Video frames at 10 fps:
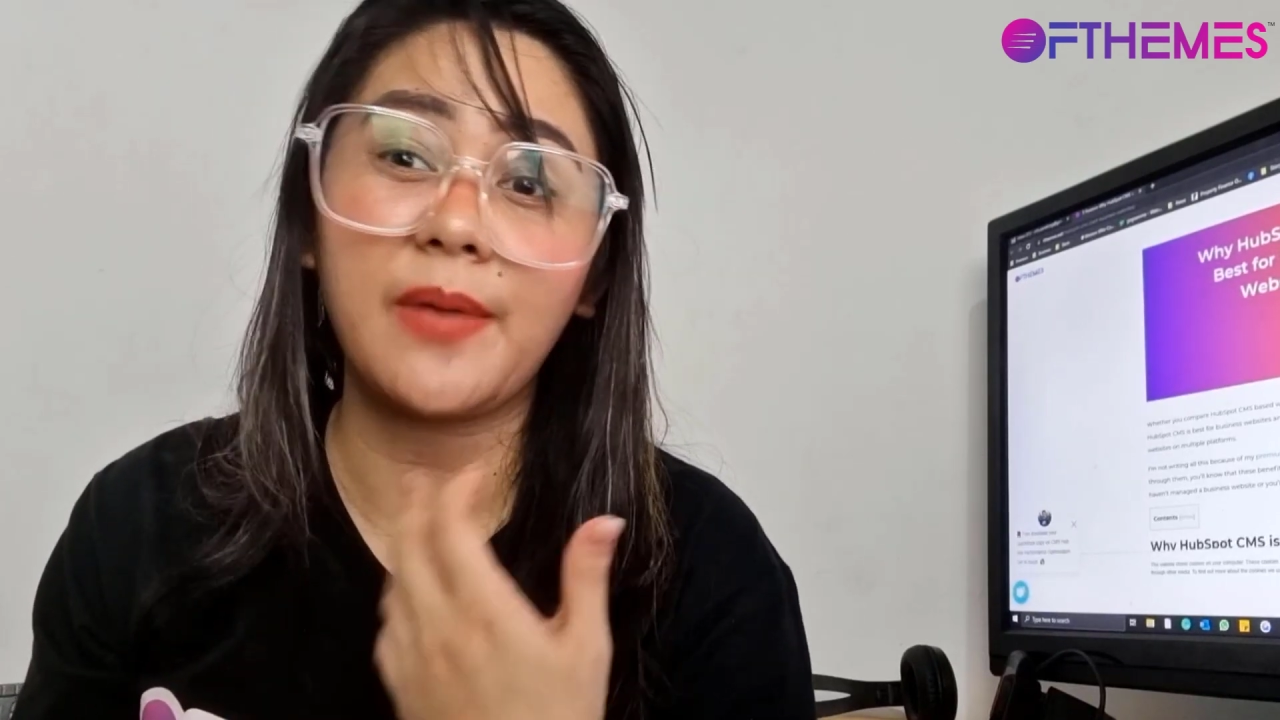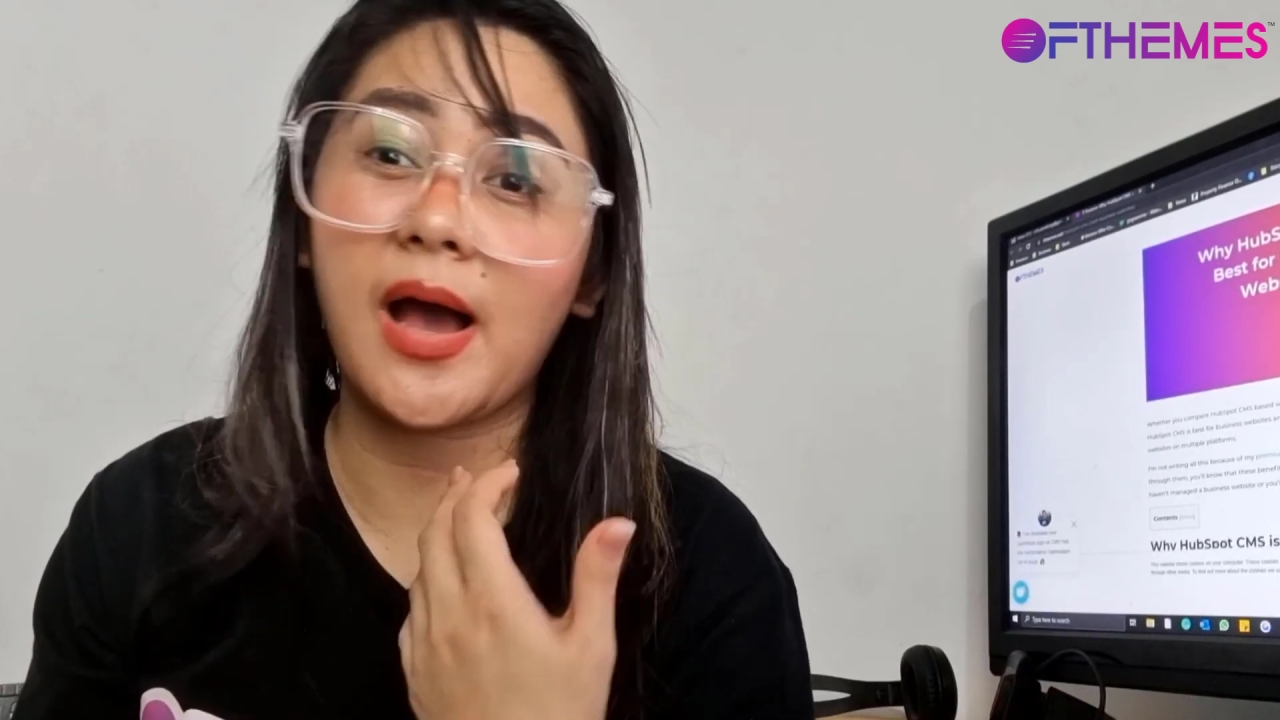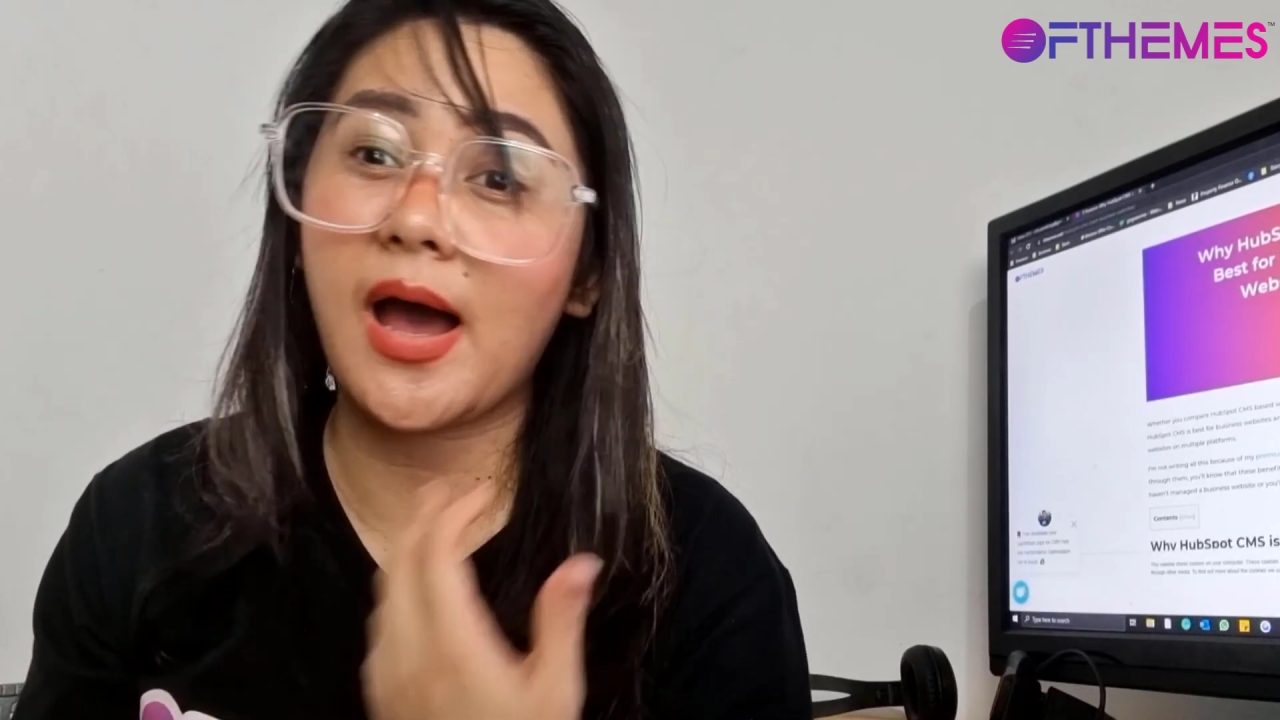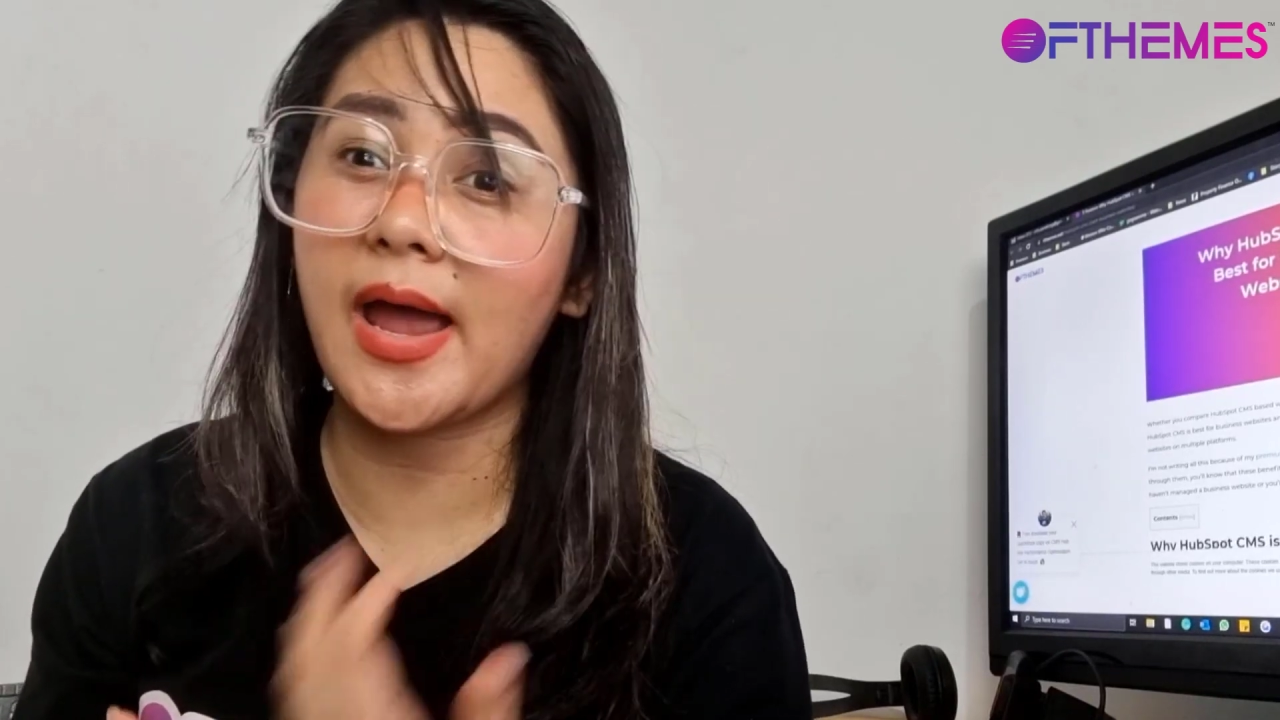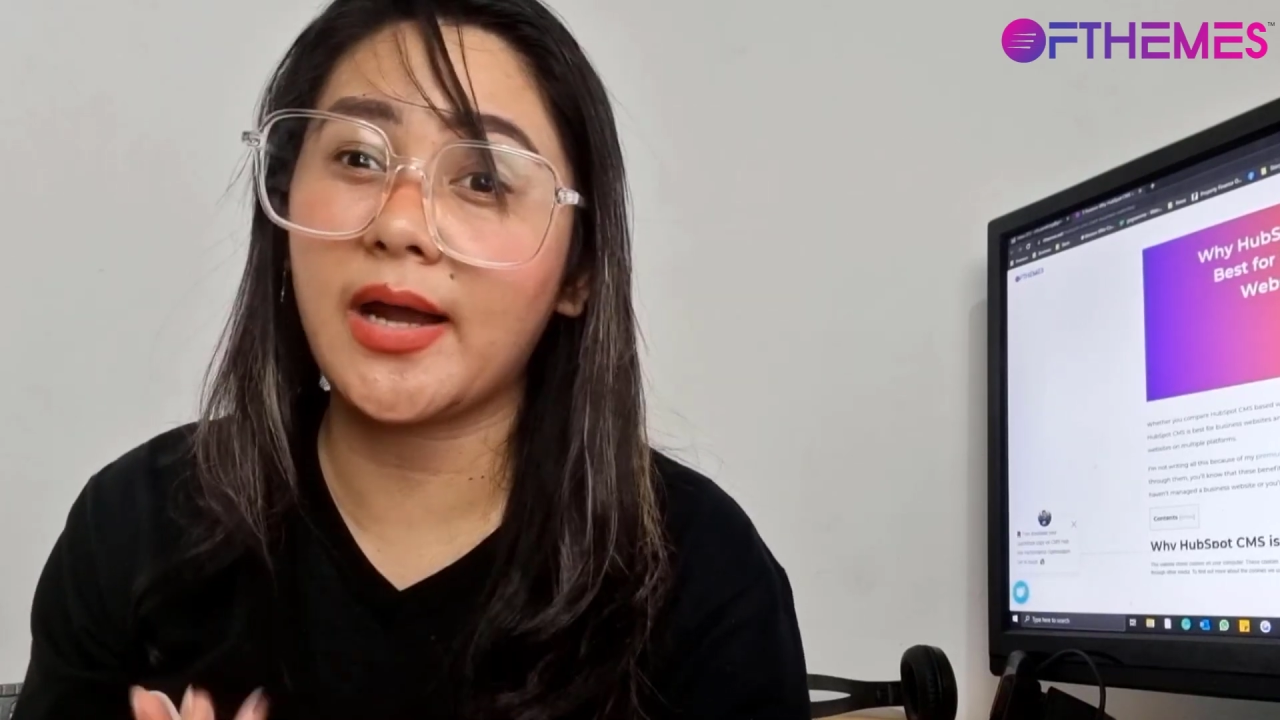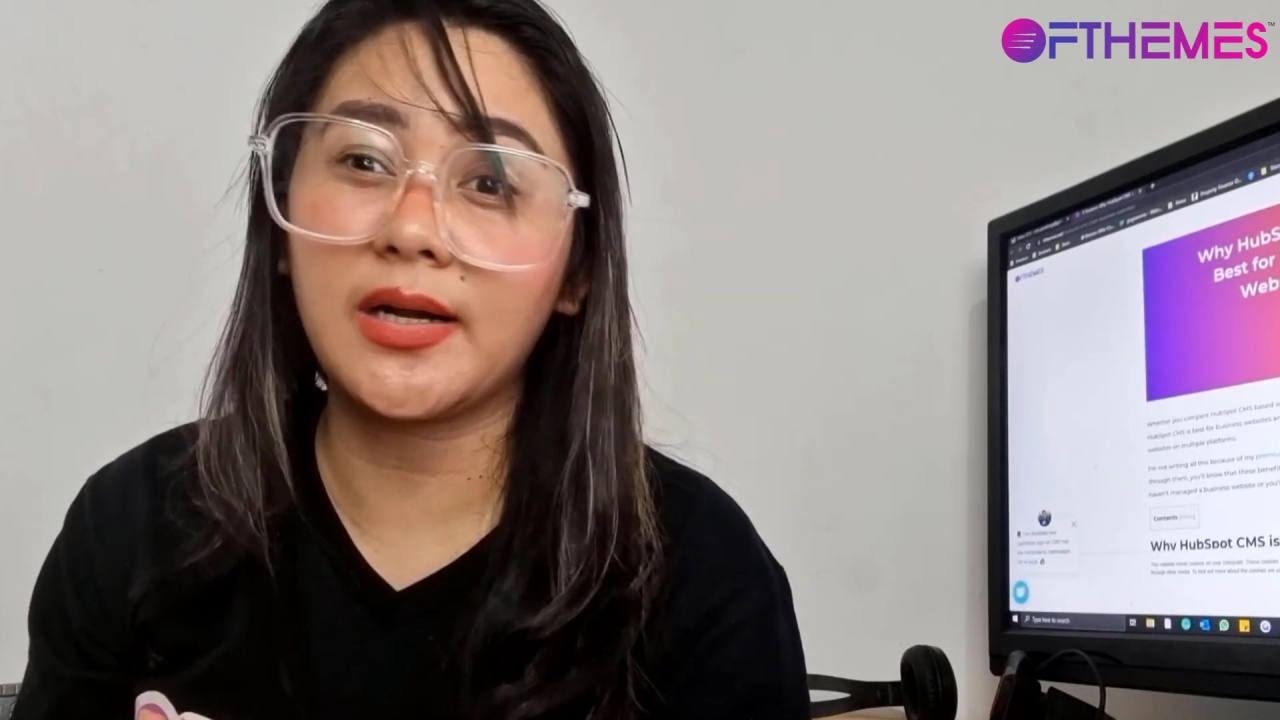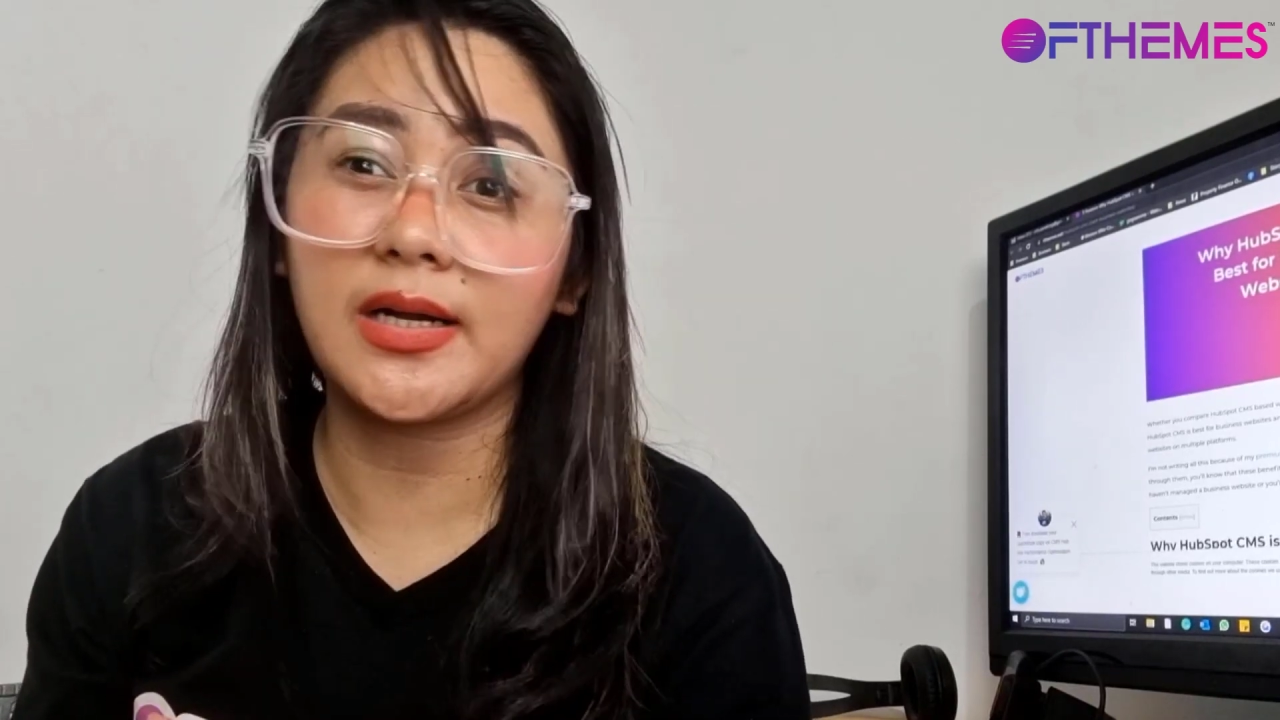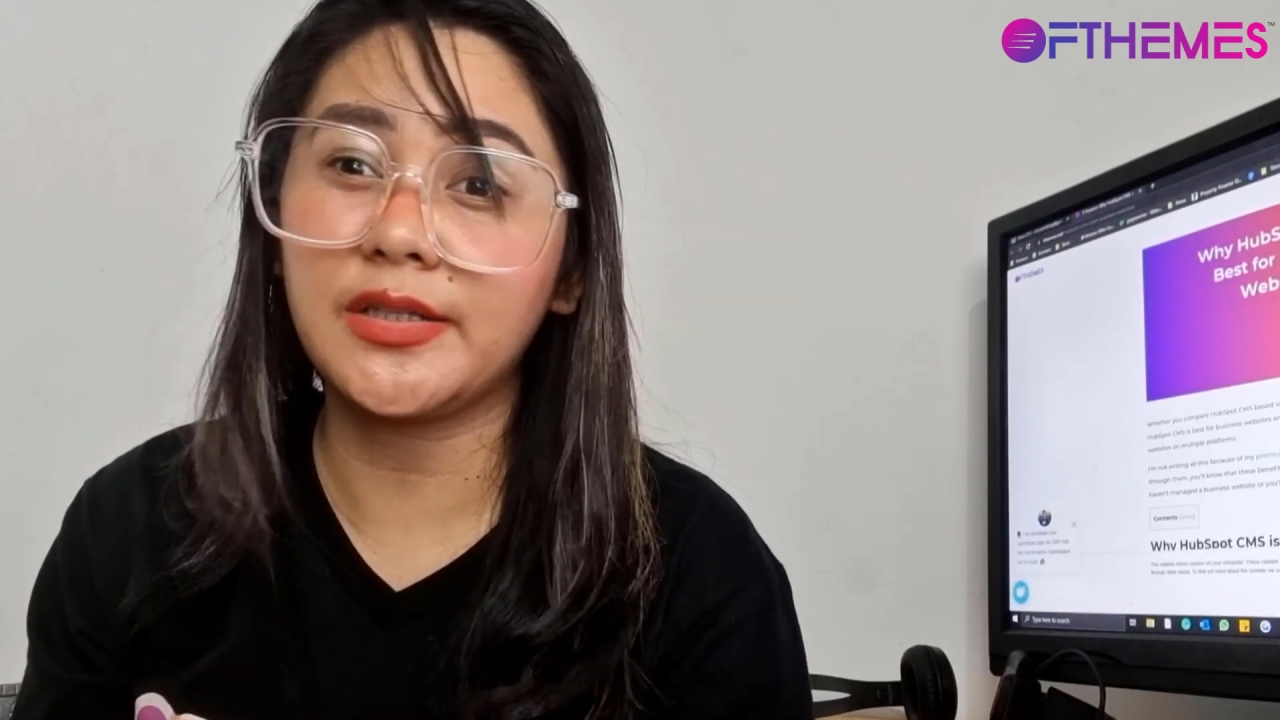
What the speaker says: hire